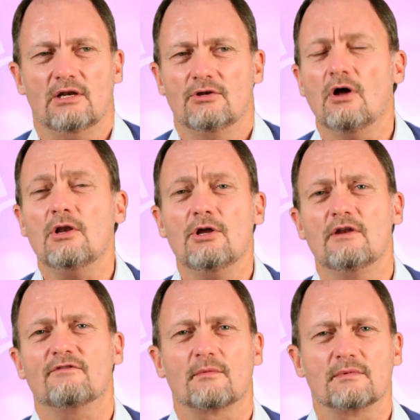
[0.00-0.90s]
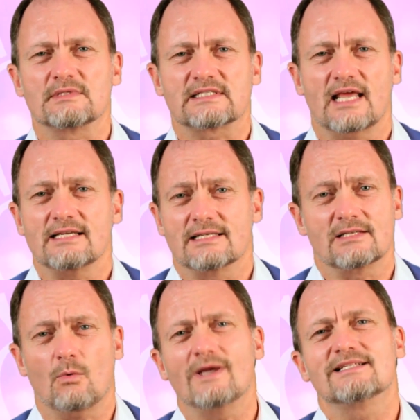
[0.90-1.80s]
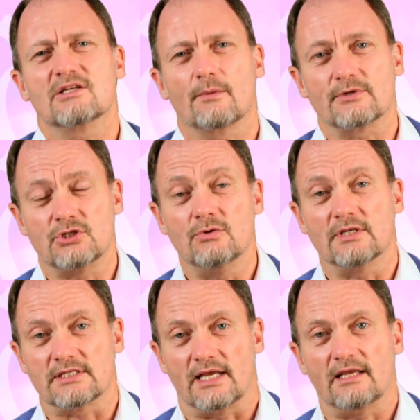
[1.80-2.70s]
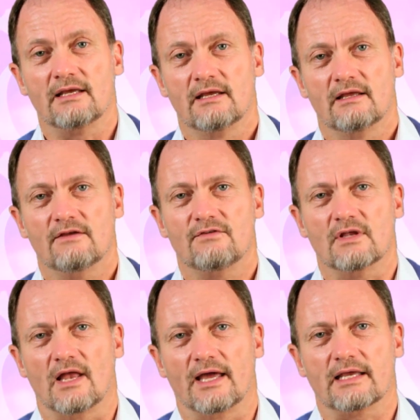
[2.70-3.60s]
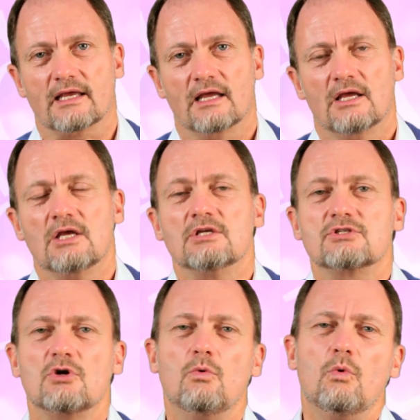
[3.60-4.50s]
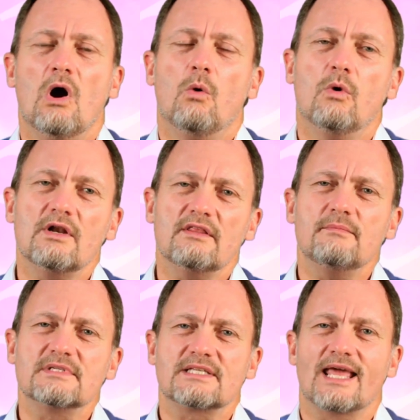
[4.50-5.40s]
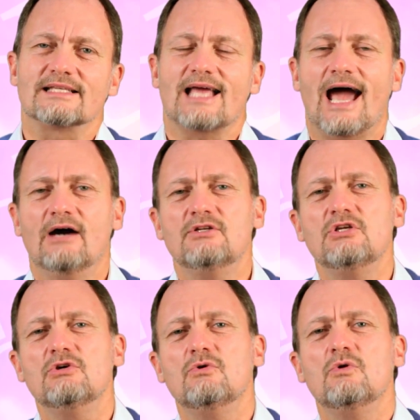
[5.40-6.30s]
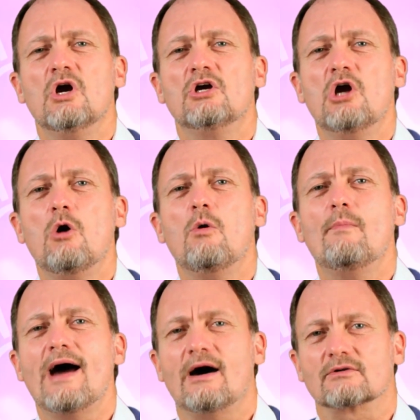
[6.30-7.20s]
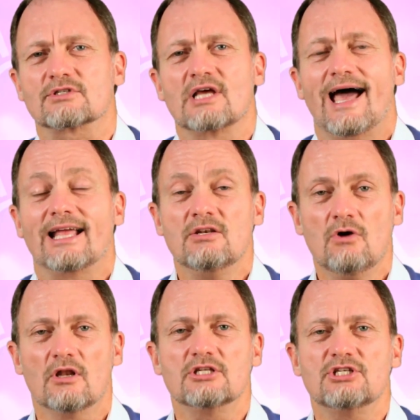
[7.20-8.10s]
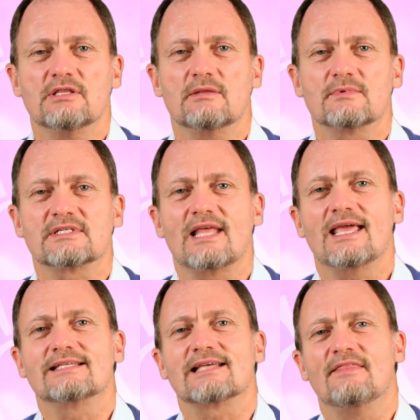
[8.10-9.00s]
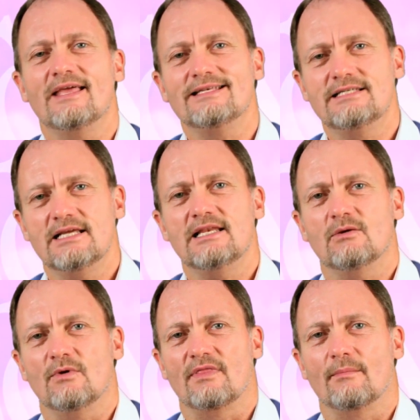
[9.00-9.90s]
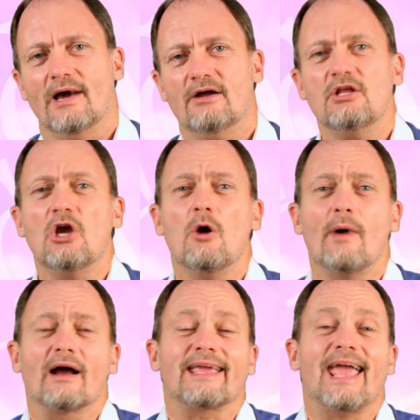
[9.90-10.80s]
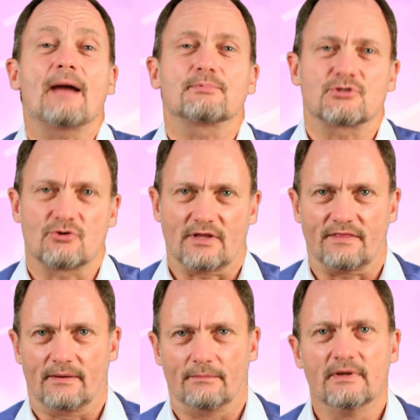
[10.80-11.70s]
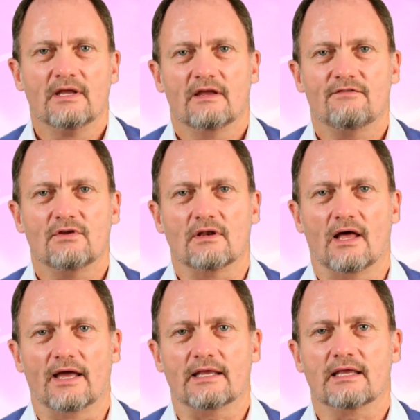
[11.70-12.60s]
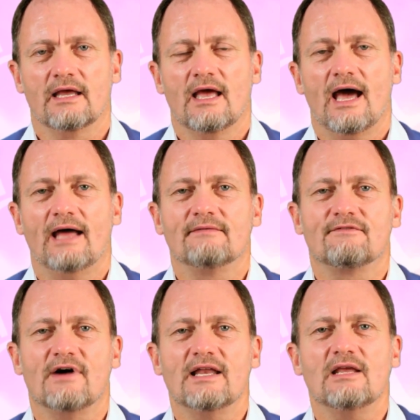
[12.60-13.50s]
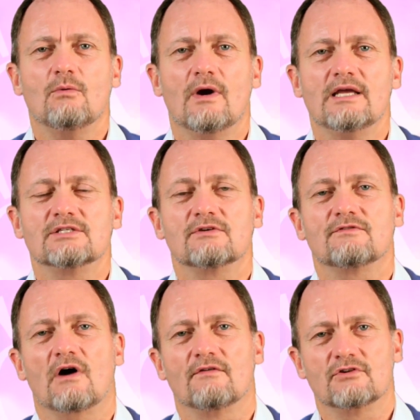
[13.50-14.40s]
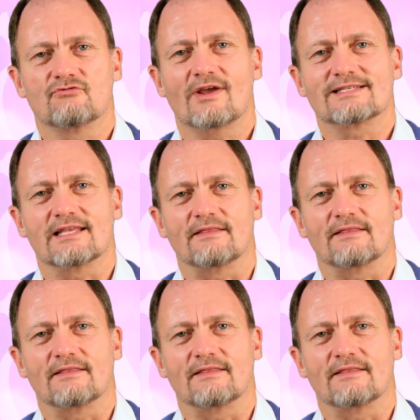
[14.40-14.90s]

not learning from mistakes is a wasted opportunity, if you like. So what are the mistakes? How do you go about acknowledging the mistakes and then dealing with them? How do you go about capturing them, if you like, and finding ways of addressing